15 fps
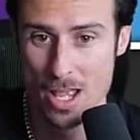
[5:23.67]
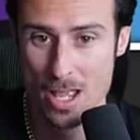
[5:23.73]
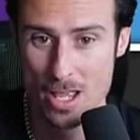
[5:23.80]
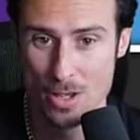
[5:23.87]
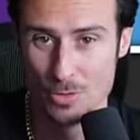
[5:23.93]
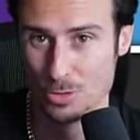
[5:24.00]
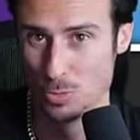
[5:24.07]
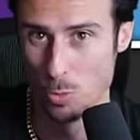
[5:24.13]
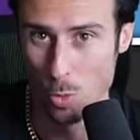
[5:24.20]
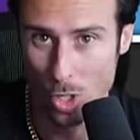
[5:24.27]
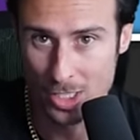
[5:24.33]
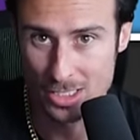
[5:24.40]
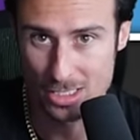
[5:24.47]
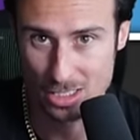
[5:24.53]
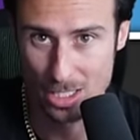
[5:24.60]
It was
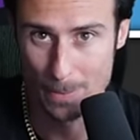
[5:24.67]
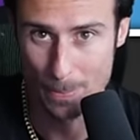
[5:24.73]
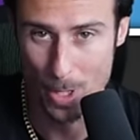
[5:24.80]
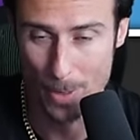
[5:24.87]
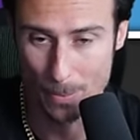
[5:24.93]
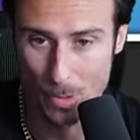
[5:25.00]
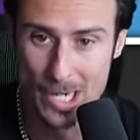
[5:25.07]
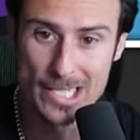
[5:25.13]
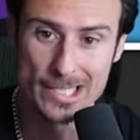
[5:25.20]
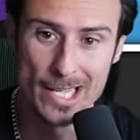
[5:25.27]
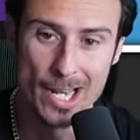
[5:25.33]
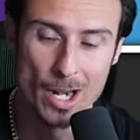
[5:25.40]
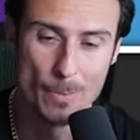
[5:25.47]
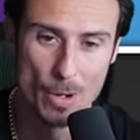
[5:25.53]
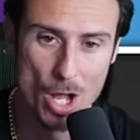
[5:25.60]
one slip up right
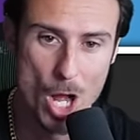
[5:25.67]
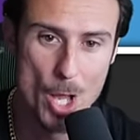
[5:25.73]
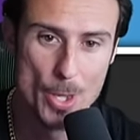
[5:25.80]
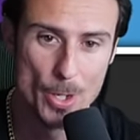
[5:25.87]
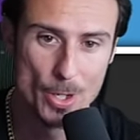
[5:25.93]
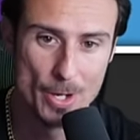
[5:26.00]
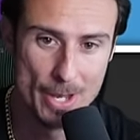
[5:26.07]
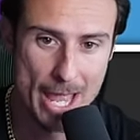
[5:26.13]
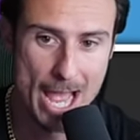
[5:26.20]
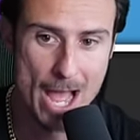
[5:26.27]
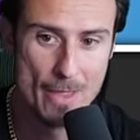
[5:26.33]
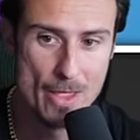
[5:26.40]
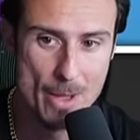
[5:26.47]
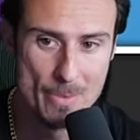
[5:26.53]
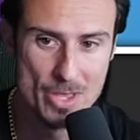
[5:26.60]
there. But other than
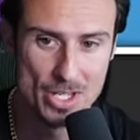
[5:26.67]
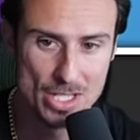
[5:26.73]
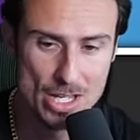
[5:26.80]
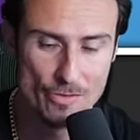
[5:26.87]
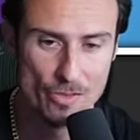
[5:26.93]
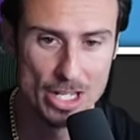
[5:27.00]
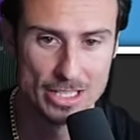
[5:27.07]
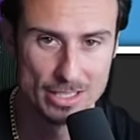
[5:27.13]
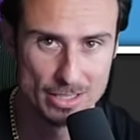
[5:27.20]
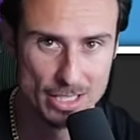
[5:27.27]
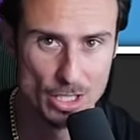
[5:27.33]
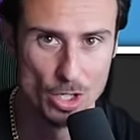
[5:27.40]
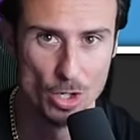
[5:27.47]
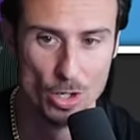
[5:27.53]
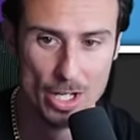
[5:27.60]
that, I mean, the defense
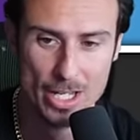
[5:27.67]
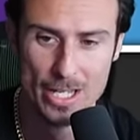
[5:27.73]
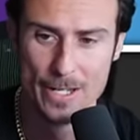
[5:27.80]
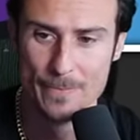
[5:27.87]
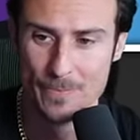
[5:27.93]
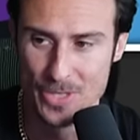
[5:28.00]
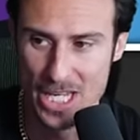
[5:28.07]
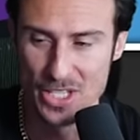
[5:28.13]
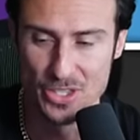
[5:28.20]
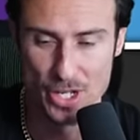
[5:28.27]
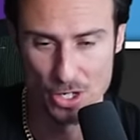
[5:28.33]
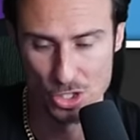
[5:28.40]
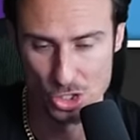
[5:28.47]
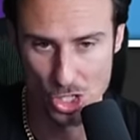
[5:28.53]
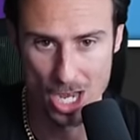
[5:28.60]
still did
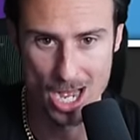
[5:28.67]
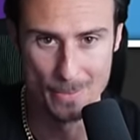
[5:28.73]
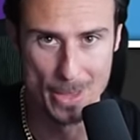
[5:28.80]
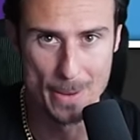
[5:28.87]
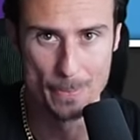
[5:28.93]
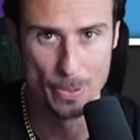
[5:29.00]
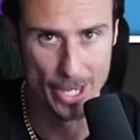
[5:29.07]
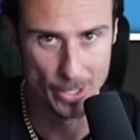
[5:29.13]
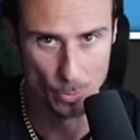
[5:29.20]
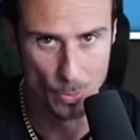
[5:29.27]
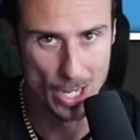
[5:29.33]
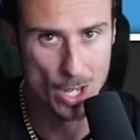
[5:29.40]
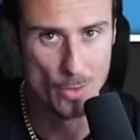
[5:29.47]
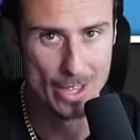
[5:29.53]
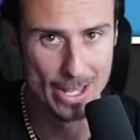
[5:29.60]
their job. They played
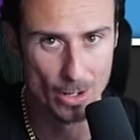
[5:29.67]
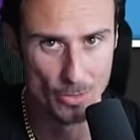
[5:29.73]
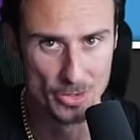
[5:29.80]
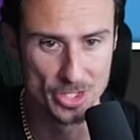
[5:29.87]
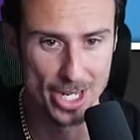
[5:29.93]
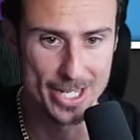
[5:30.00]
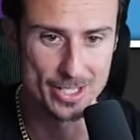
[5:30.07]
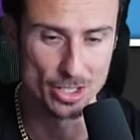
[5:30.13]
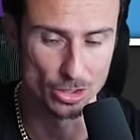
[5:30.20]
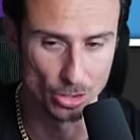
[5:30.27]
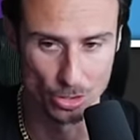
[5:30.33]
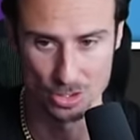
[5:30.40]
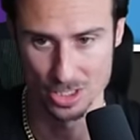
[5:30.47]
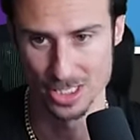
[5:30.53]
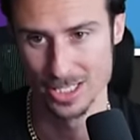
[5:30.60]
well. They held the Titans at
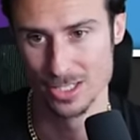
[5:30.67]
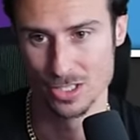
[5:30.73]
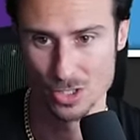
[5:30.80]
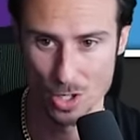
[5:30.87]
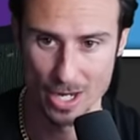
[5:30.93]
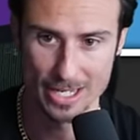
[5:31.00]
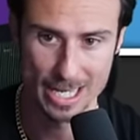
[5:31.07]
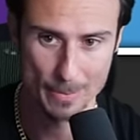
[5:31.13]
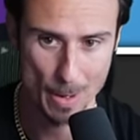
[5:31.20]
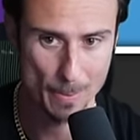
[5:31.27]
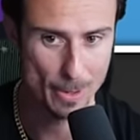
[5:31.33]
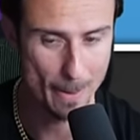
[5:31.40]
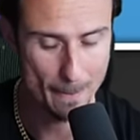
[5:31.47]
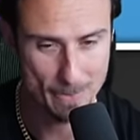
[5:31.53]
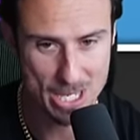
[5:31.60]
13. So I came up
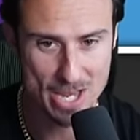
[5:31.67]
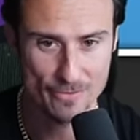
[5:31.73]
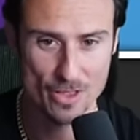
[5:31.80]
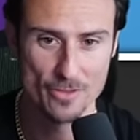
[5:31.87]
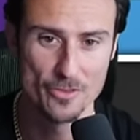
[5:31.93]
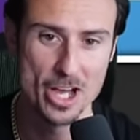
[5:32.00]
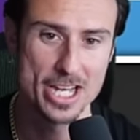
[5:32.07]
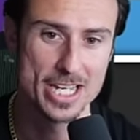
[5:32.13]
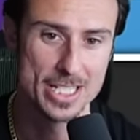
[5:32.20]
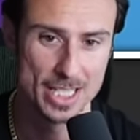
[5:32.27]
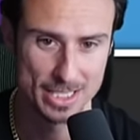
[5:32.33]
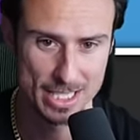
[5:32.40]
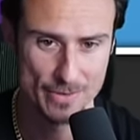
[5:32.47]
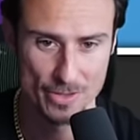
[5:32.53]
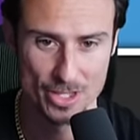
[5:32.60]
with a B for the Vikings, a
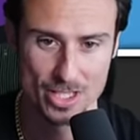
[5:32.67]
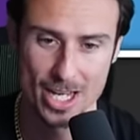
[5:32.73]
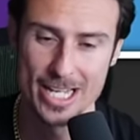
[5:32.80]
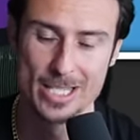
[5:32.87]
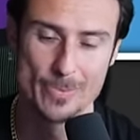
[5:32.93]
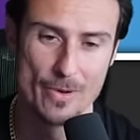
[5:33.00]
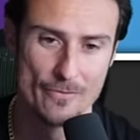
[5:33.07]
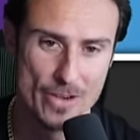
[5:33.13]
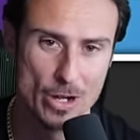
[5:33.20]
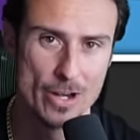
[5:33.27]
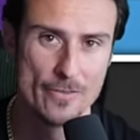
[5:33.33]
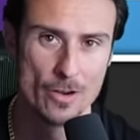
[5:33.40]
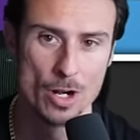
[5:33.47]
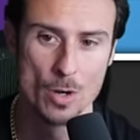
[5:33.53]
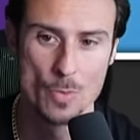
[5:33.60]
C for the Titans, but a very,
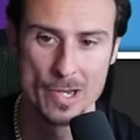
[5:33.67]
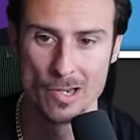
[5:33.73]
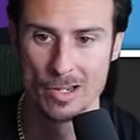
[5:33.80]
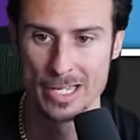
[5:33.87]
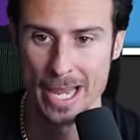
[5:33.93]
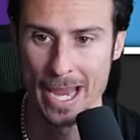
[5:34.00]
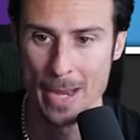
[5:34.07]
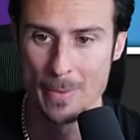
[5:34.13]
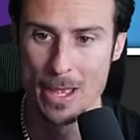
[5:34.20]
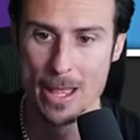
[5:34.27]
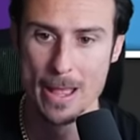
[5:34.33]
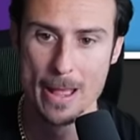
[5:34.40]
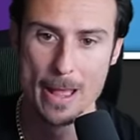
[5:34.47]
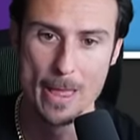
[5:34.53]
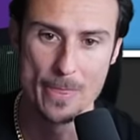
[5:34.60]
very weird game
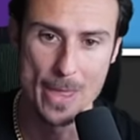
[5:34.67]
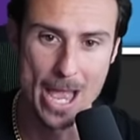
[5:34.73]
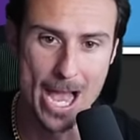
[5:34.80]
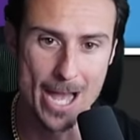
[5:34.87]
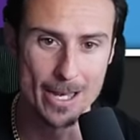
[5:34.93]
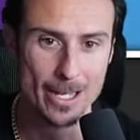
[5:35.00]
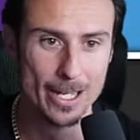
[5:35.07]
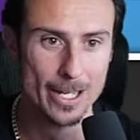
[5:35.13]
that,